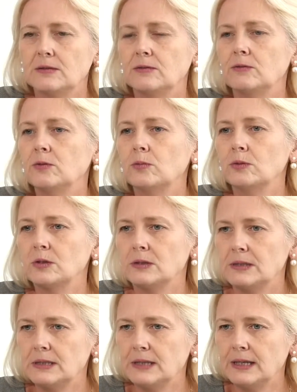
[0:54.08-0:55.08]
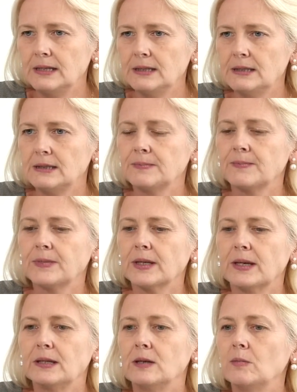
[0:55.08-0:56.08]
of informed consent
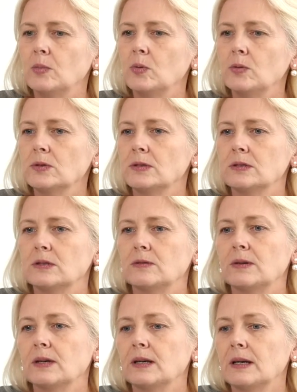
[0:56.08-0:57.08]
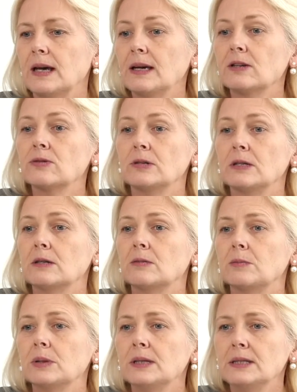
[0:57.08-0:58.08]
and the importance of accurately
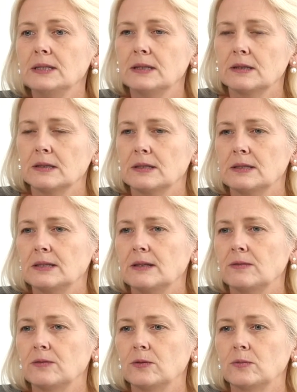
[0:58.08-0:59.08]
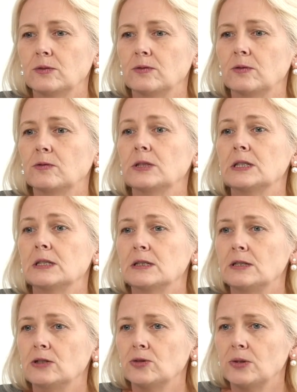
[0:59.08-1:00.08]
completing the consent forms for
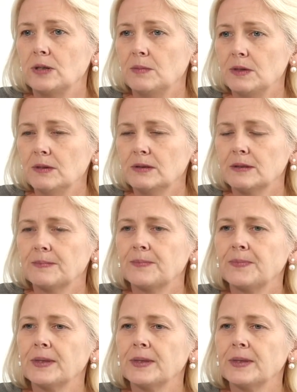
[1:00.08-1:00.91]
fertility treatment.